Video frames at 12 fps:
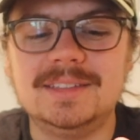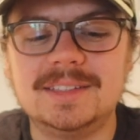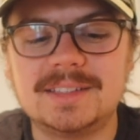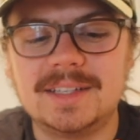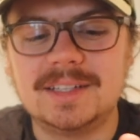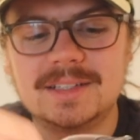
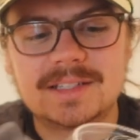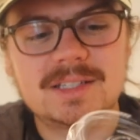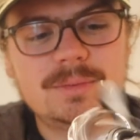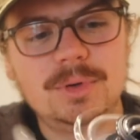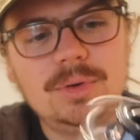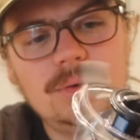This thing is
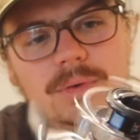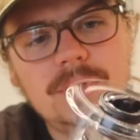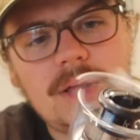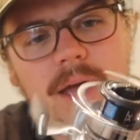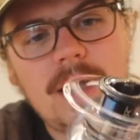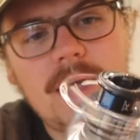
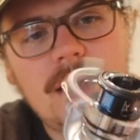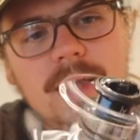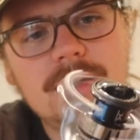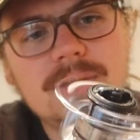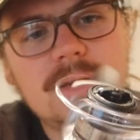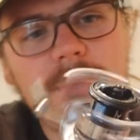smooth
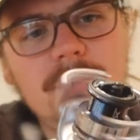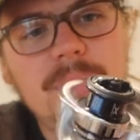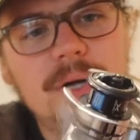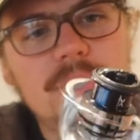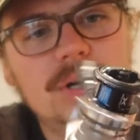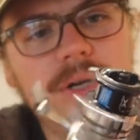as
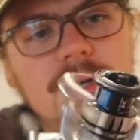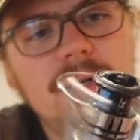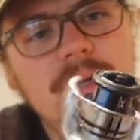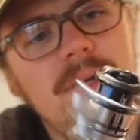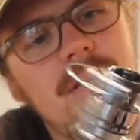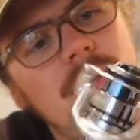butter.
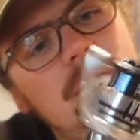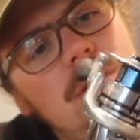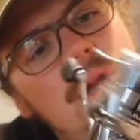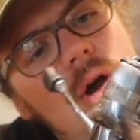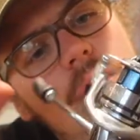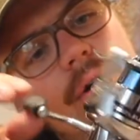
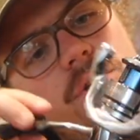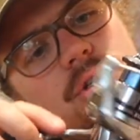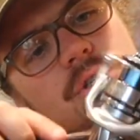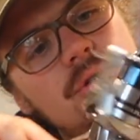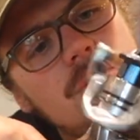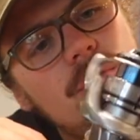Long
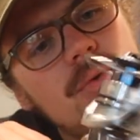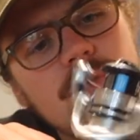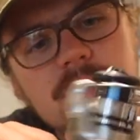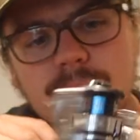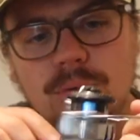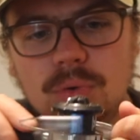stroke
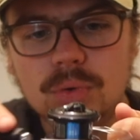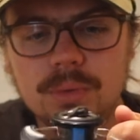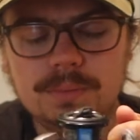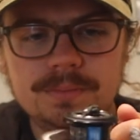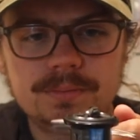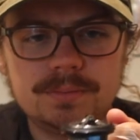
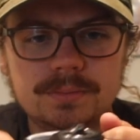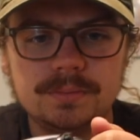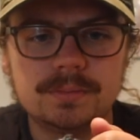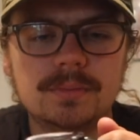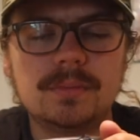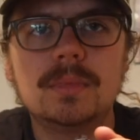spool.
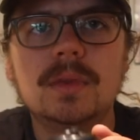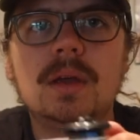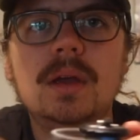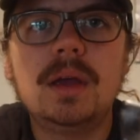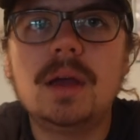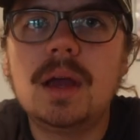
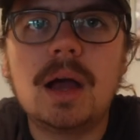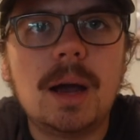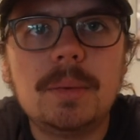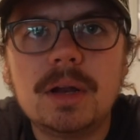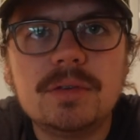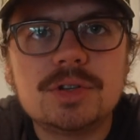
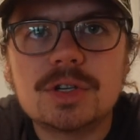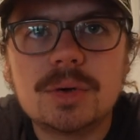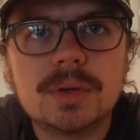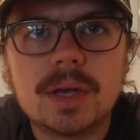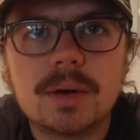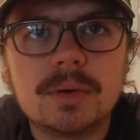I'm not even sure
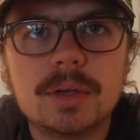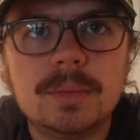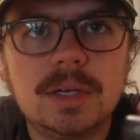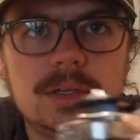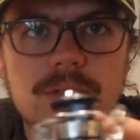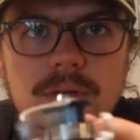what that really
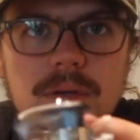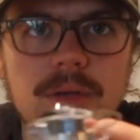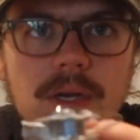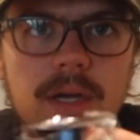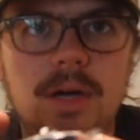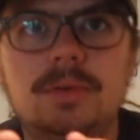means,
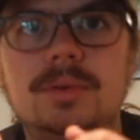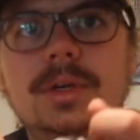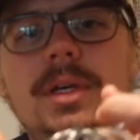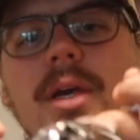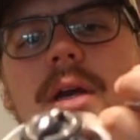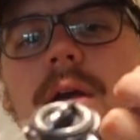y'all, and I don't
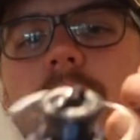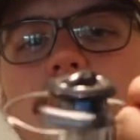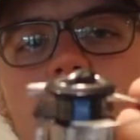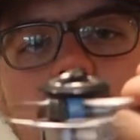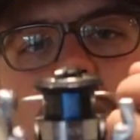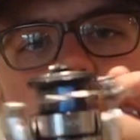really care.
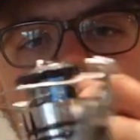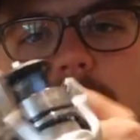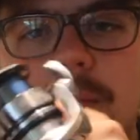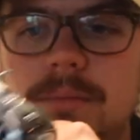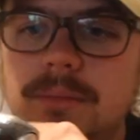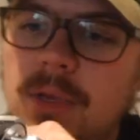
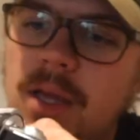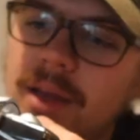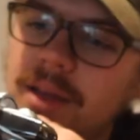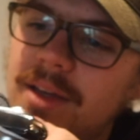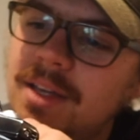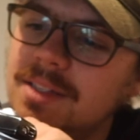
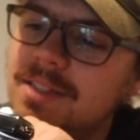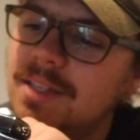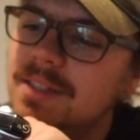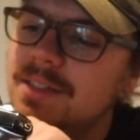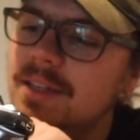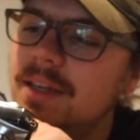Because
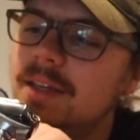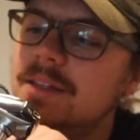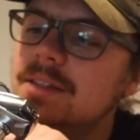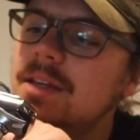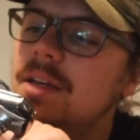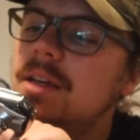this thing
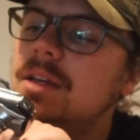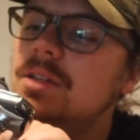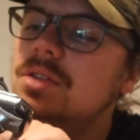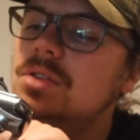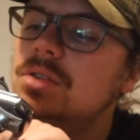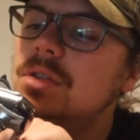is
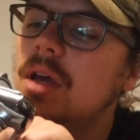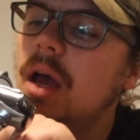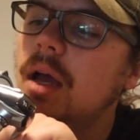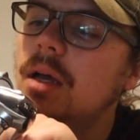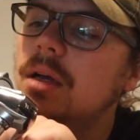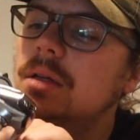
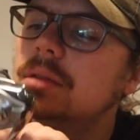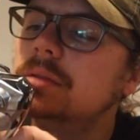sick.